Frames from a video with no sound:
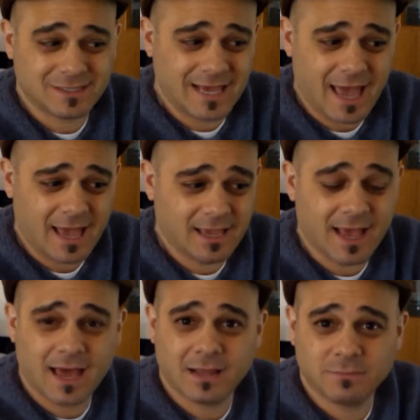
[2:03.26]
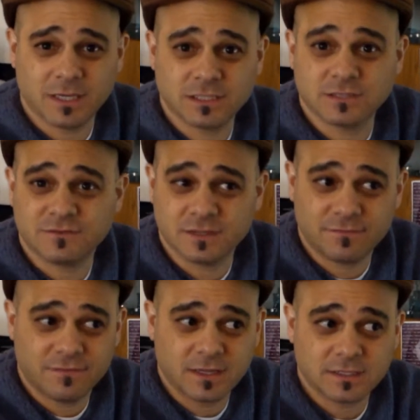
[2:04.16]
for attack, adaptations for
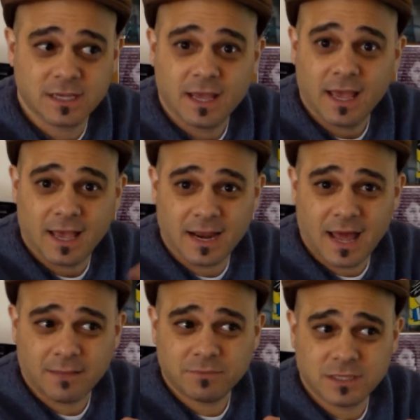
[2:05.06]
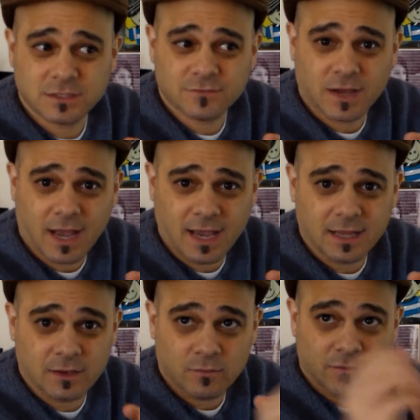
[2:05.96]
defense, and adaptations for
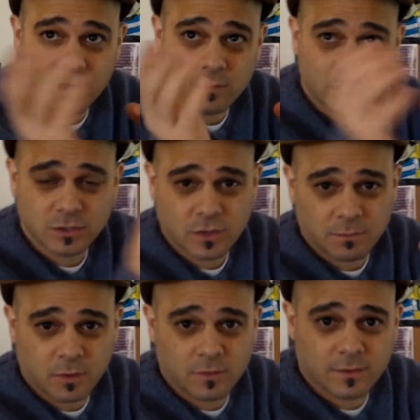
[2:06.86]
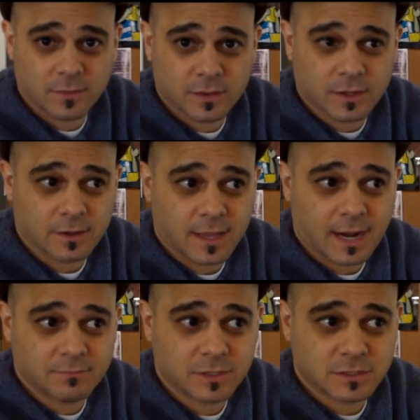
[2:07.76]
hiding. In fact, what he's talking about with uh,
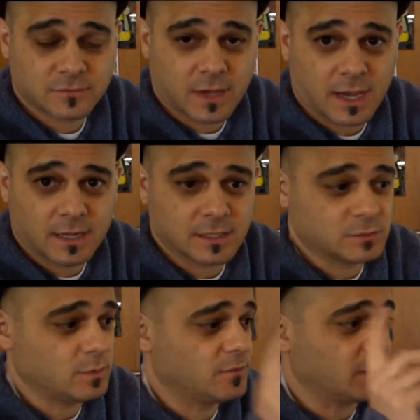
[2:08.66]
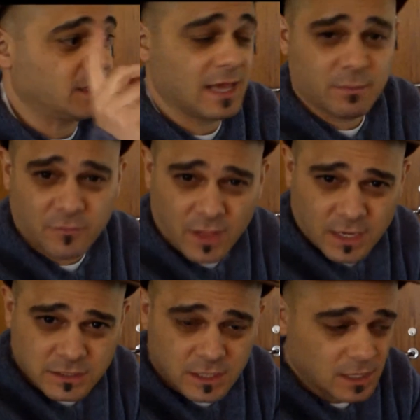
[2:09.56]
adaptations for hiding is we've got
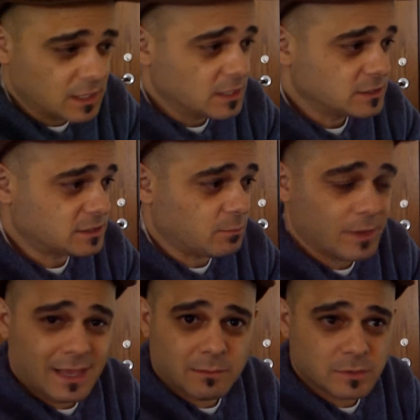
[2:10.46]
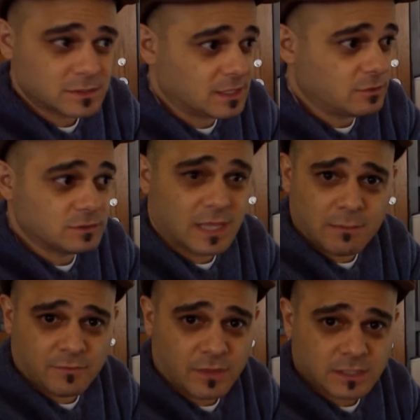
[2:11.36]
camouflage. Some animals they use
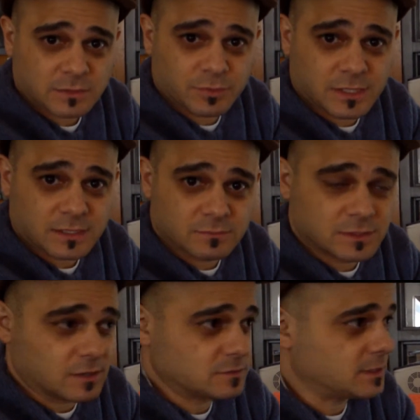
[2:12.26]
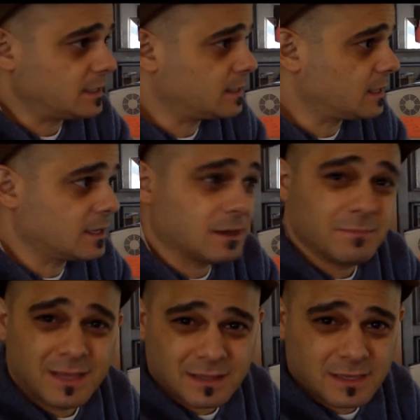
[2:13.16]
camouflage to protect themselves, like uh,
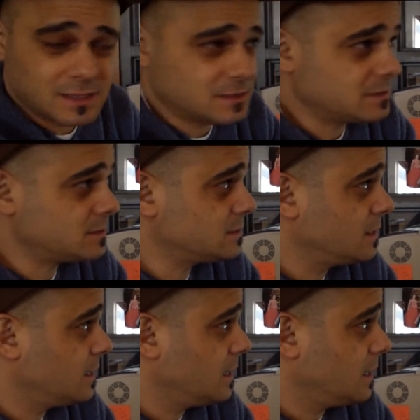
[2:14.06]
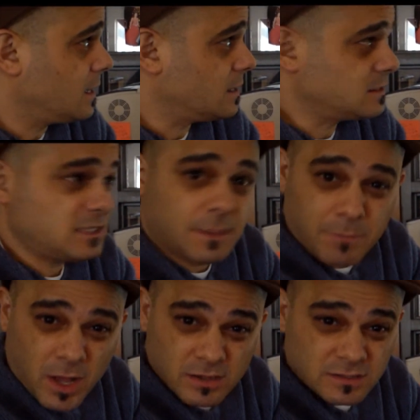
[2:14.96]
chameleons, uh,
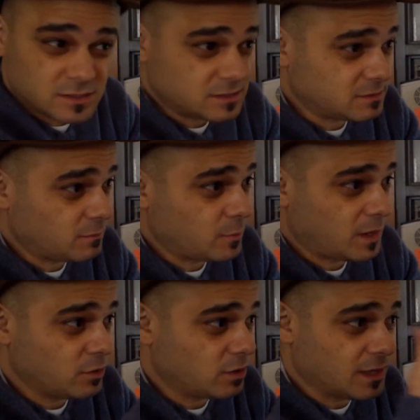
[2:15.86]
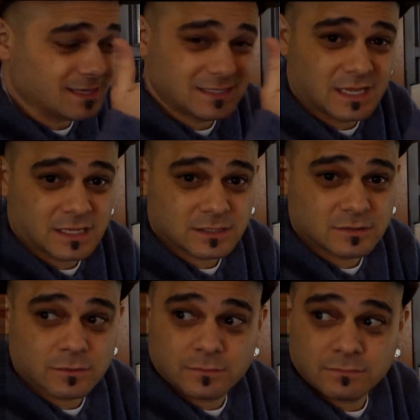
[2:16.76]
stick bugs. Some want to look like
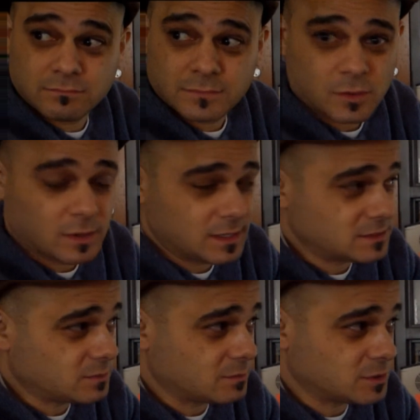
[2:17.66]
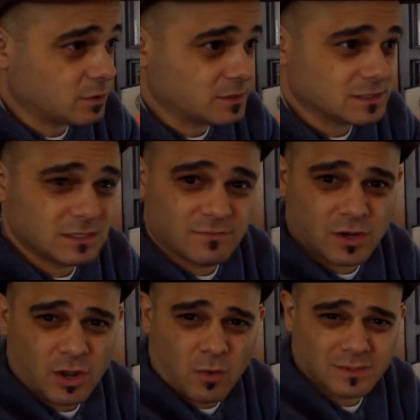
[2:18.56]
sticks, or an organism comes along doesn't
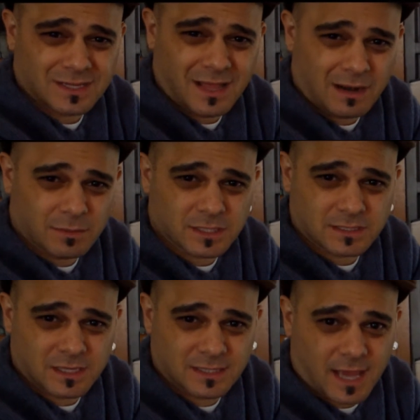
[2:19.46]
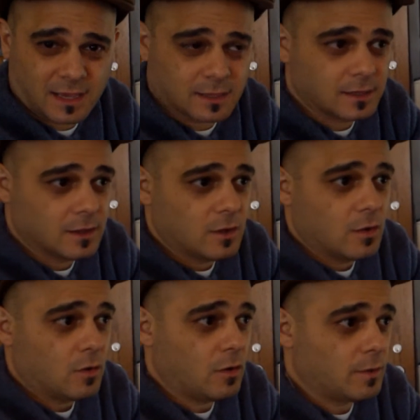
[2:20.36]
even know it's an animal, doesn't attack it.
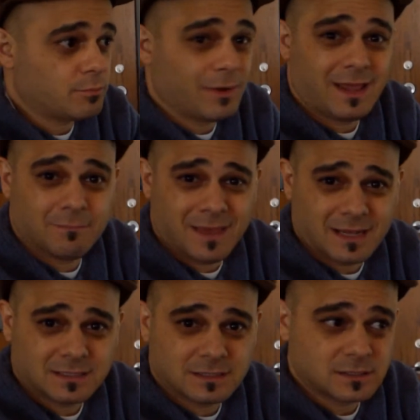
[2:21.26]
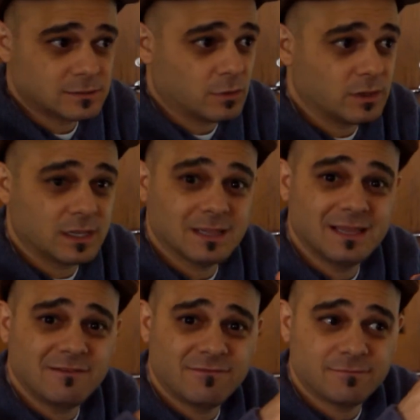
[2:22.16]
Or praying mantis, or little
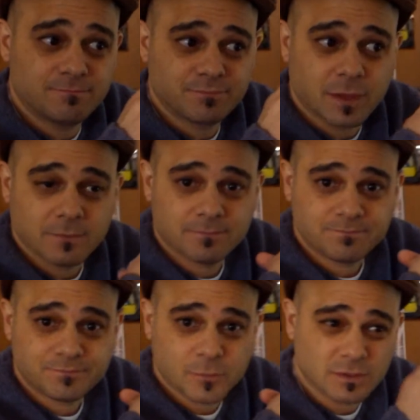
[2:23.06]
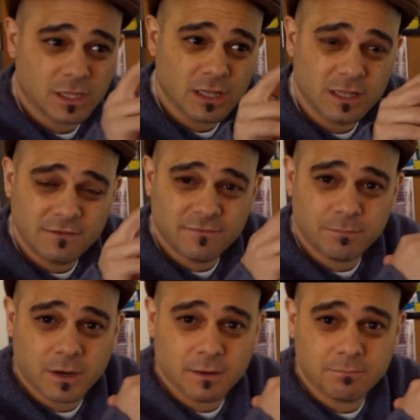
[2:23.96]
leaf, little leaf
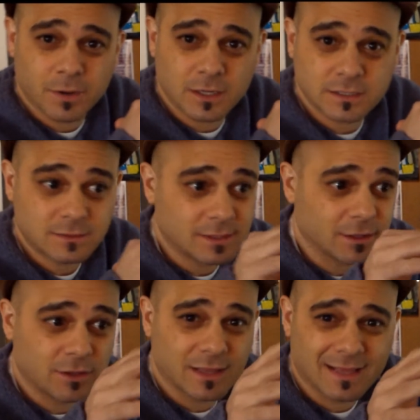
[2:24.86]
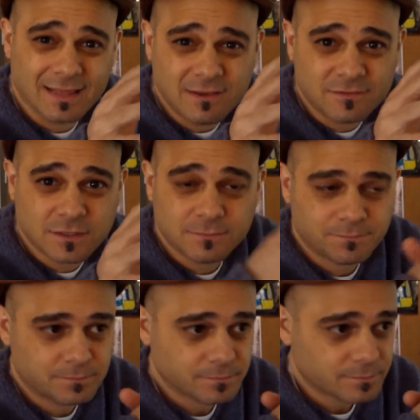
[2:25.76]
bug bugs. They look like leaves
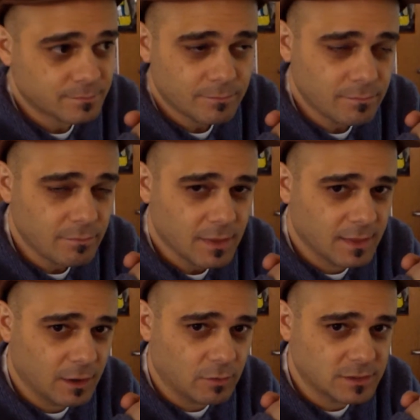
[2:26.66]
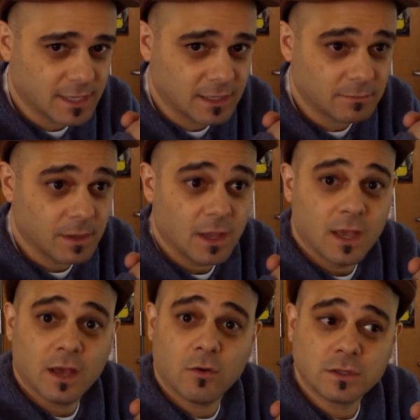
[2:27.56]
they attack them.
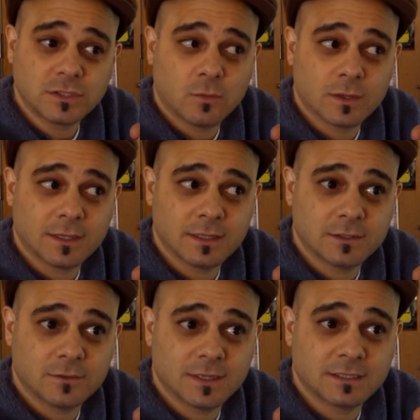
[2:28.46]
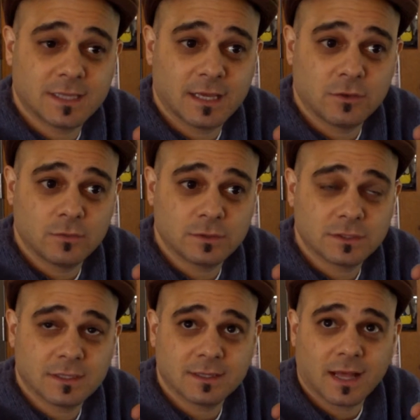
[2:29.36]
And also what they do is they
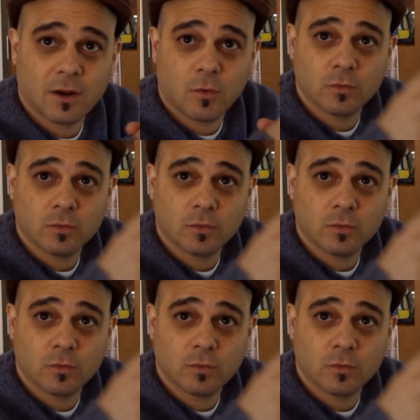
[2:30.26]
use not